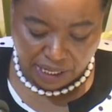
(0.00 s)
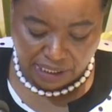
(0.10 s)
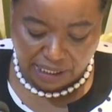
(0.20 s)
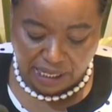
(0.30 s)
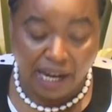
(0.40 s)

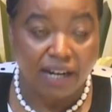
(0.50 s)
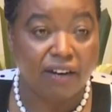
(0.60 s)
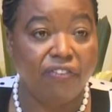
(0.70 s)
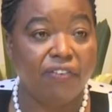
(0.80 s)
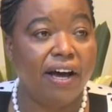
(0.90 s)
and
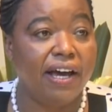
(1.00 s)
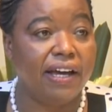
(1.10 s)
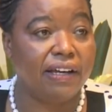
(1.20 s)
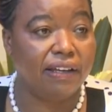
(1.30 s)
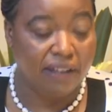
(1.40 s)

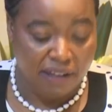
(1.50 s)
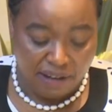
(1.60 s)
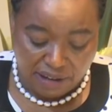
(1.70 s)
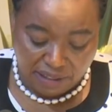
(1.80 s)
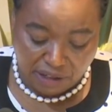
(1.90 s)
clarifying
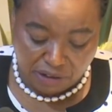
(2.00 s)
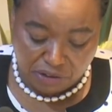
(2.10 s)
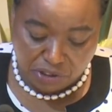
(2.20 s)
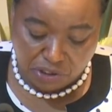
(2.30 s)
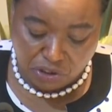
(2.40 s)
the
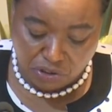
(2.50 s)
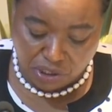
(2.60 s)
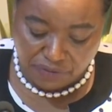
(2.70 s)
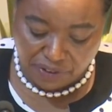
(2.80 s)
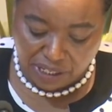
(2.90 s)

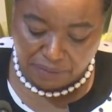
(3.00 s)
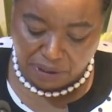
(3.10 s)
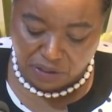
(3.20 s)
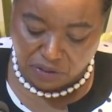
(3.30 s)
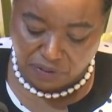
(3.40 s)
constitutive
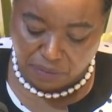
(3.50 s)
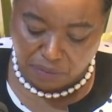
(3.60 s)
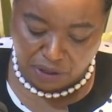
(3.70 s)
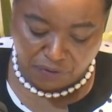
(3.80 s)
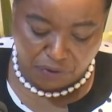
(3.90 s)
elements of the
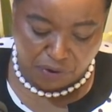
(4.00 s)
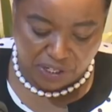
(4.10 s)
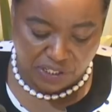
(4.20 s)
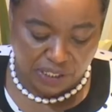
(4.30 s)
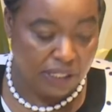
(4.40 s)
Big Four
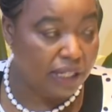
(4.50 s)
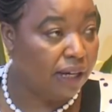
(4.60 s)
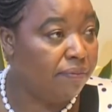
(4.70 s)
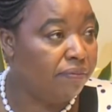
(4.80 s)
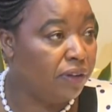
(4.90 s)

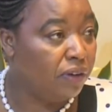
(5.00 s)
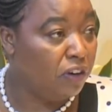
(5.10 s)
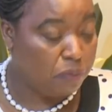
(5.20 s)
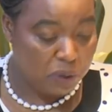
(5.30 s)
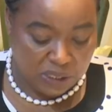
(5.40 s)
agenda
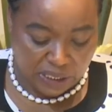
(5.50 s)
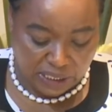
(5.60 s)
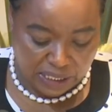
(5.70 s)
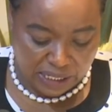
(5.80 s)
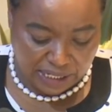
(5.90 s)
of
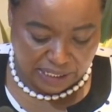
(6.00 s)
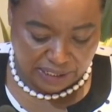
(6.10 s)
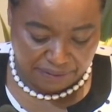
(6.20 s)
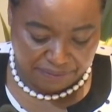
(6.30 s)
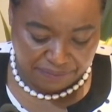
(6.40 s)
President
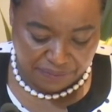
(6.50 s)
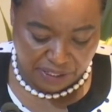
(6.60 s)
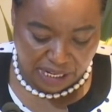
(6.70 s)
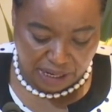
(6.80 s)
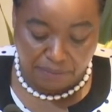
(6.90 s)
Kenyatta,
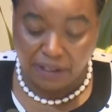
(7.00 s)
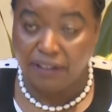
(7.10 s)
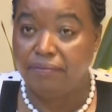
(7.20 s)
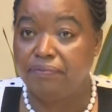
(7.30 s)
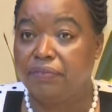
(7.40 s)

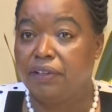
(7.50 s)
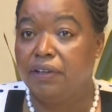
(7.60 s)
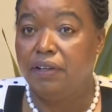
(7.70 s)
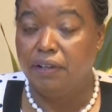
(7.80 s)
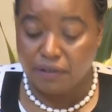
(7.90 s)
namely
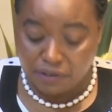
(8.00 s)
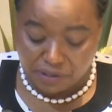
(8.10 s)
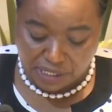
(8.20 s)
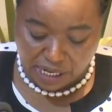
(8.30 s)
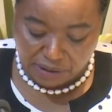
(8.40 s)

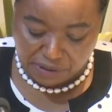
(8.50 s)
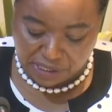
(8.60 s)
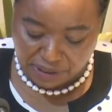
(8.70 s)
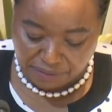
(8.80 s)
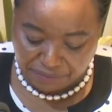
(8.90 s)
local
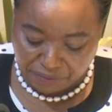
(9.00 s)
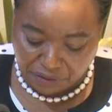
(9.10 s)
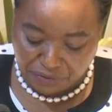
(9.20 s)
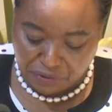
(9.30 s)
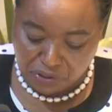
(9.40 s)
housing,
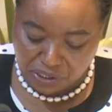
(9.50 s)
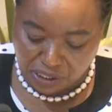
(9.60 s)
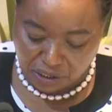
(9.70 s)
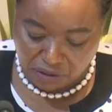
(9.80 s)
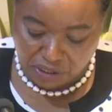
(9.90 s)
food
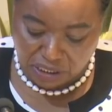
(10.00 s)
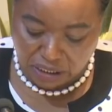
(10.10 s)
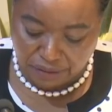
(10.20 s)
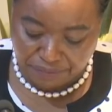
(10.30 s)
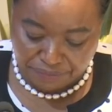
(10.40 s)

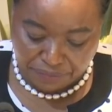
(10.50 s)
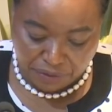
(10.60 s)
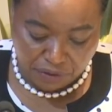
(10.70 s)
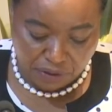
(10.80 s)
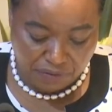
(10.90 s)
security,
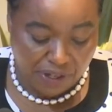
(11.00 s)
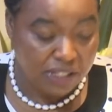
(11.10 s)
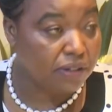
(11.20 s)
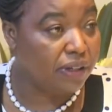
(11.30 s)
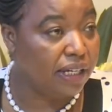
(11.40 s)

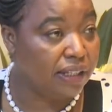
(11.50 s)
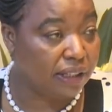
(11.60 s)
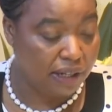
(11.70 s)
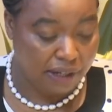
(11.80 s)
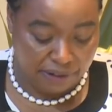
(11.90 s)
universal
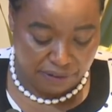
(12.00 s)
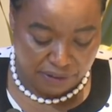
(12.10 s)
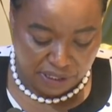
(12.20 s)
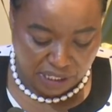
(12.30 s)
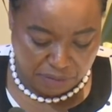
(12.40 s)
health care,
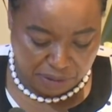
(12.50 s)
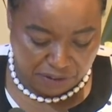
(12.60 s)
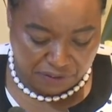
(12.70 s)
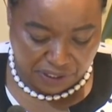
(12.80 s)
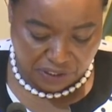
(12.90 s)
and
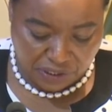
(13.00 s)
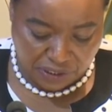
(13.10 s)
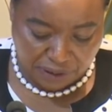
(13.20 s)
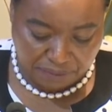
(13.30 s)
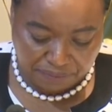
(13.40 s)

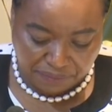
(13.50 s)
manufacturing.